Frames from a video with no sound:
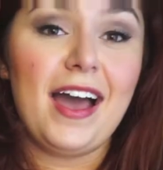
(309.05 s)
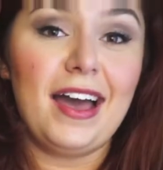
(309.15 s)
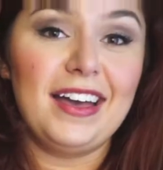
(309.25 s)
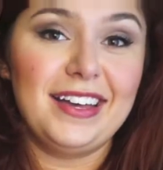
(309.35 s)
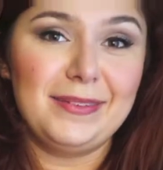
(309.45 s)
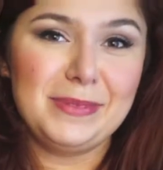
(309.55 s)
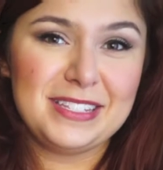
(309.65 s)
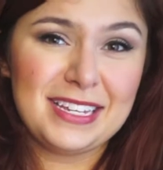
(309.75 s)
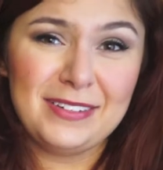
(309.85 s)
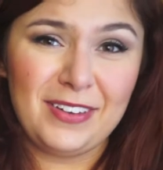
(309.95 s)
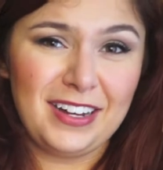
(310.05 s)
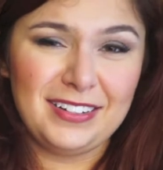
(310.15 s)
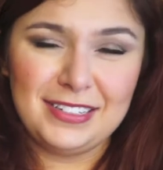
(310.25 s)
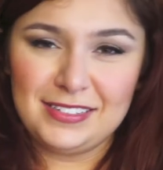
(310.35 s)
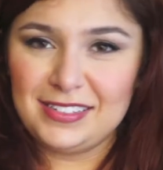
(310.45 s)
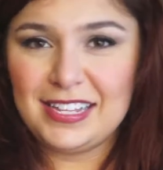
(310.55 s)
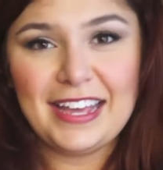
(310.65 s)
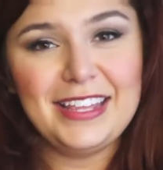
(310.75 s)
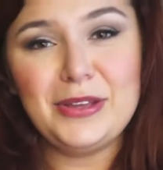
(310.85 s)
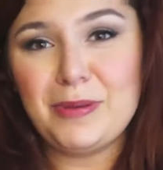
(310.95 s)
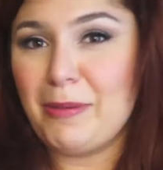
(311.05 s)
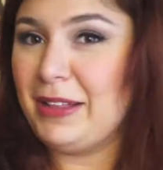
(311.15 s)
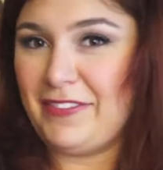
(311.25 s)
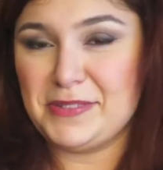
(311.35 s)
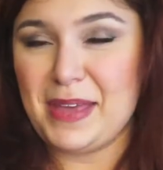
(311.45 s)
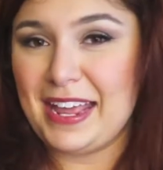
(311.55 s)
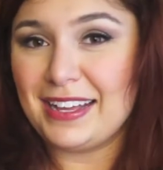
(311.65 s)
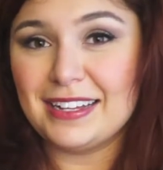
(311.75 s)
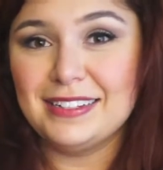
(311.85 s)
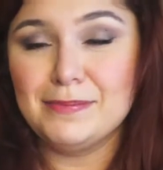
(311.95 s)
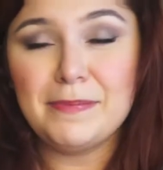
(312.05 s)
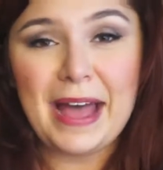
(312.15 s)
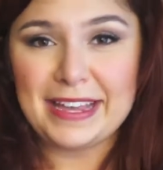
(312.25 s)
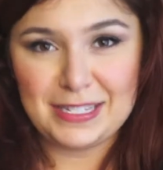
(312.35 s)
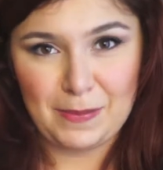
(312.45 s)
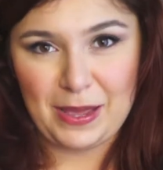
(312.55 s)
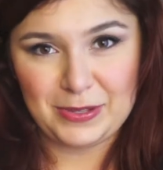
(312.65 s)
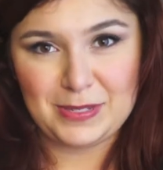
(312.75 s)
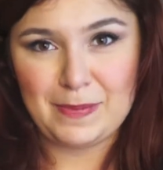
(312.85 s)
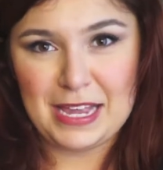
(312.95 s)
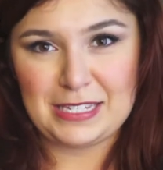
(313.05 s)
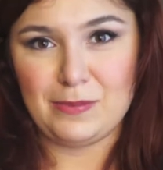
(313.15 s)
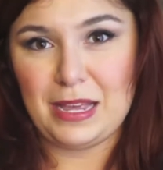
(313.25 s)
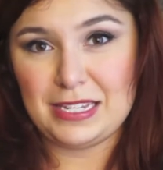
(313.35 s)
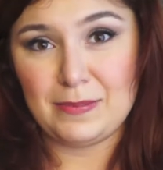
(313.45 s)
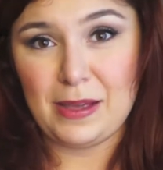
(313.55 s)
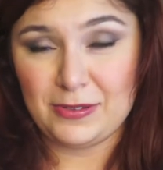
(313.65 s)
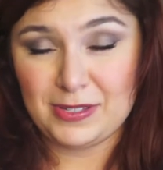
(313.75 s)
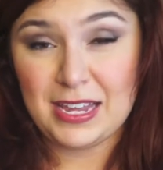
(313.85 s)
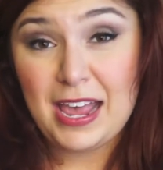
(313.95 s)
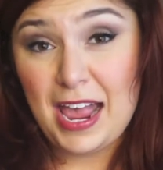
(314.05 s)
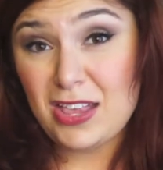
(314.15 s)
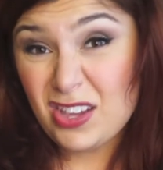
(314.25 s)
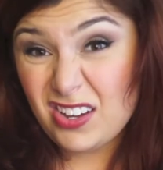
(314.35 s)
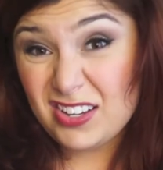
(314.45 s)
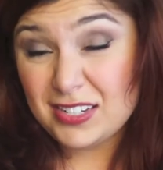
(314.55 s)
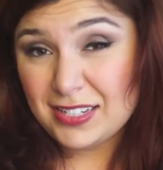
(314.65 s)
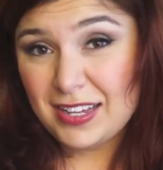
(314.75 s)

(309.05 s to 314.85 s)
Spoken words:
But second of all, you'd probably have to make mass amounts, mass amounts, and you could.